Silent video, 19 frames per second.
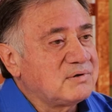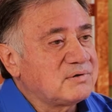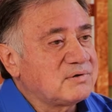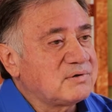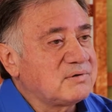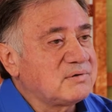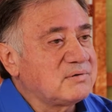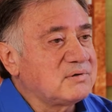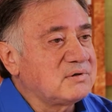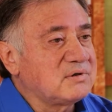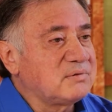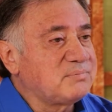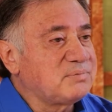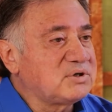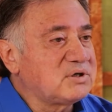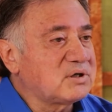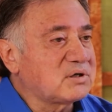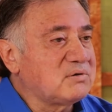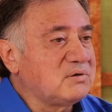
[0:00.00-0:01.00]
the
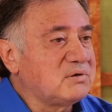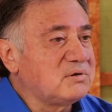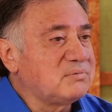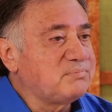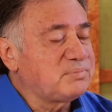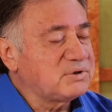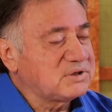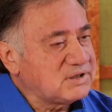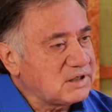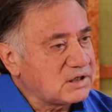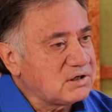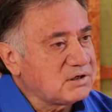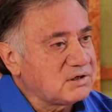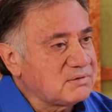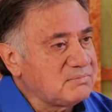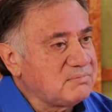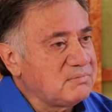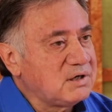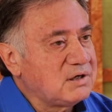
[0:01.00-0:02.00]

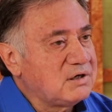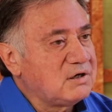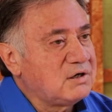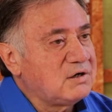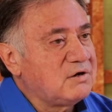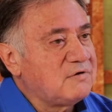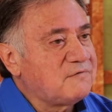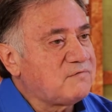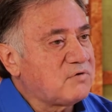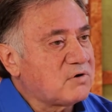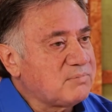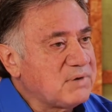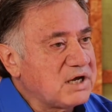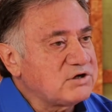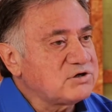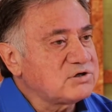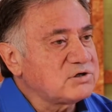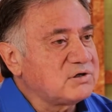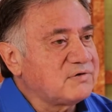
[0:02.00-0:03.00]
particular
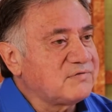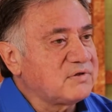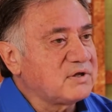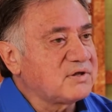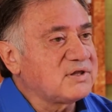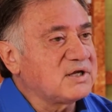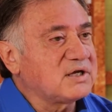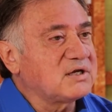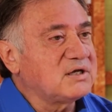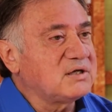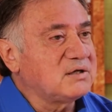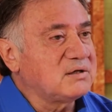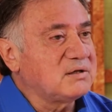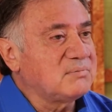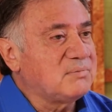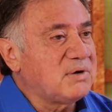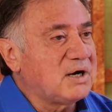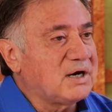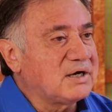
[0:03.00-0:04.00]
formation of the thinking in
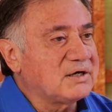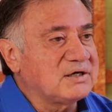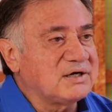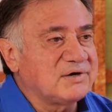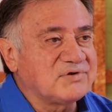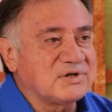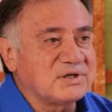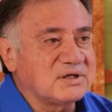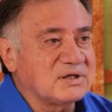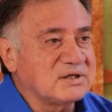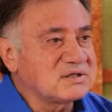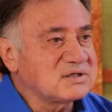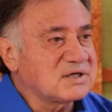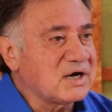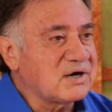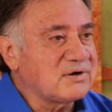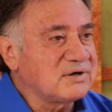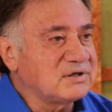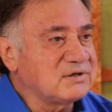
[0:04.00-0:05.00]
the mind and everything that's
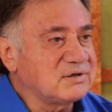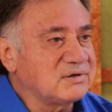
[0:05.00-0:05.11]
carried to